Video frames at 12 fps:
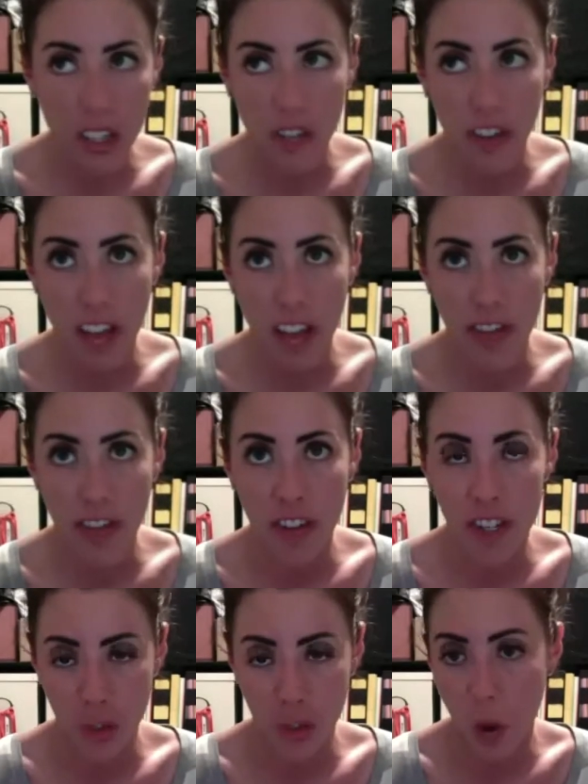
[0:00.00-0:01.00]
Survivor
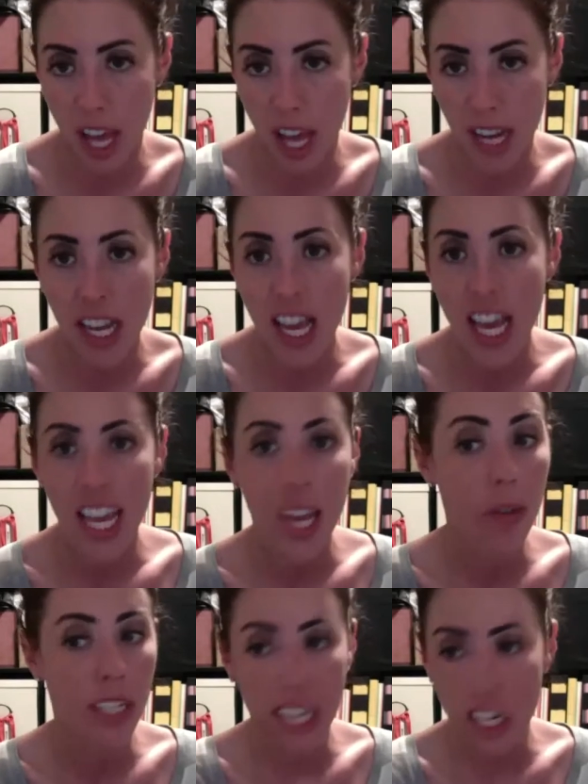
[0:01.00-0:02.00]
just won. He
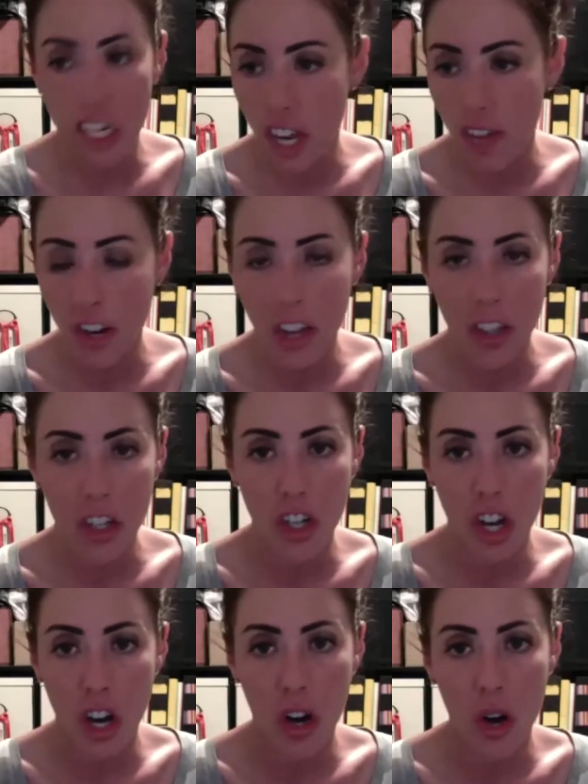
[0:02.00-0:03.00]
was clean-shaven on the
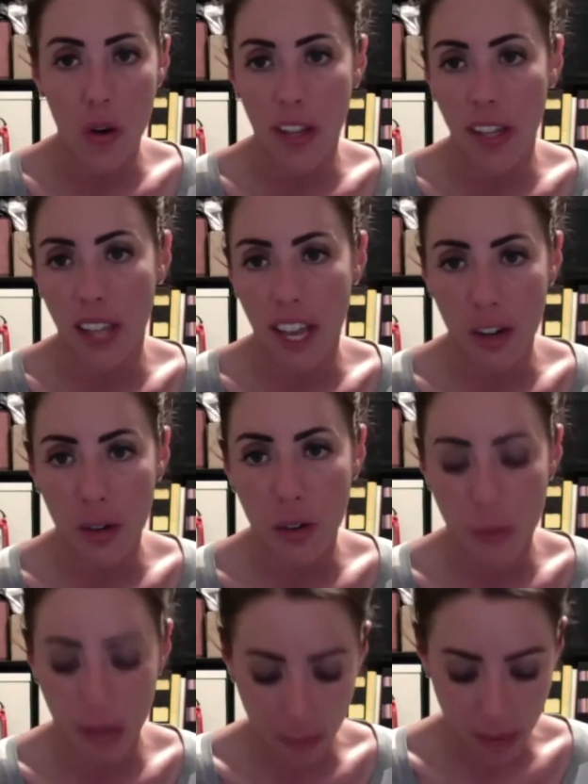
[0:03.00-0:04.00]
show, and then grew the
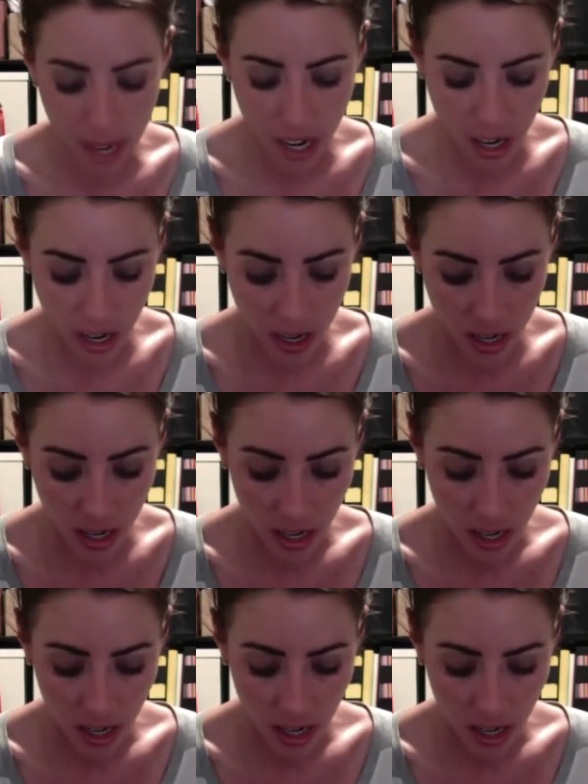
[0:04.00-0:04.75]
big beard.